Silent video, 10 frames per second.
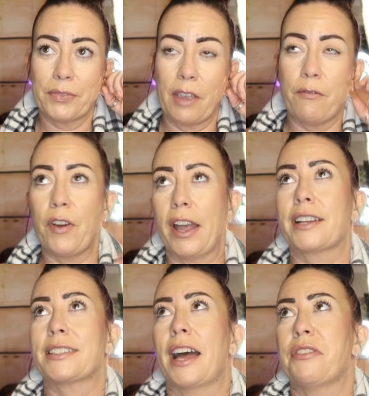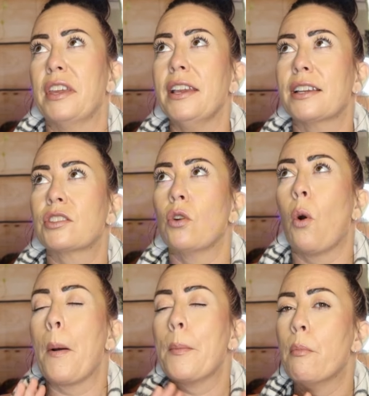In fact, I think I
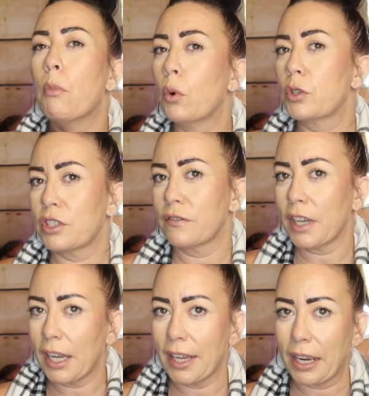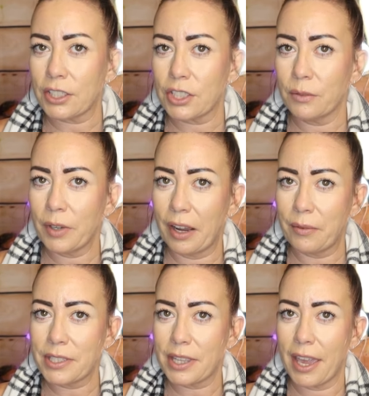saw most of the collection when I
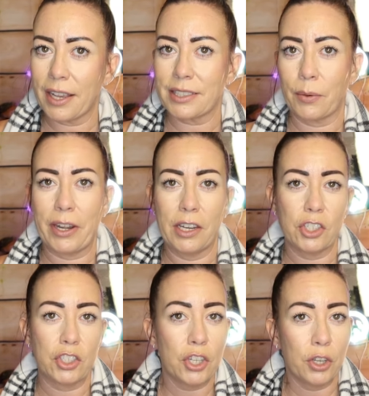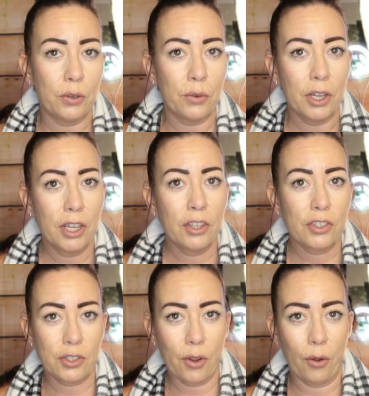was there because I went into two
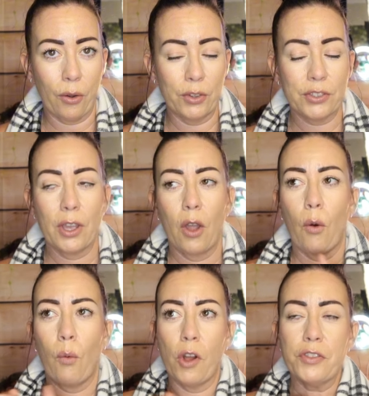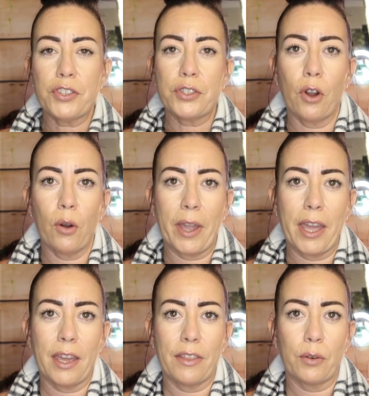stores. One store
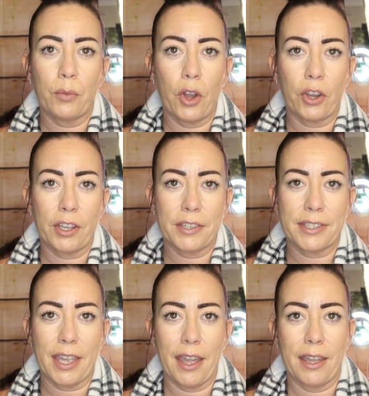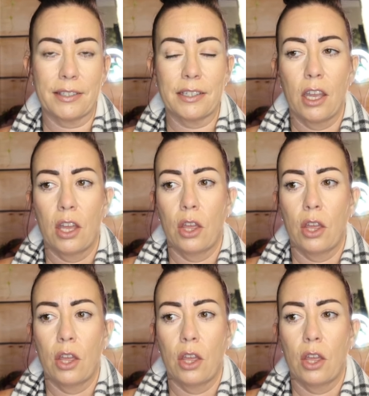where the worker said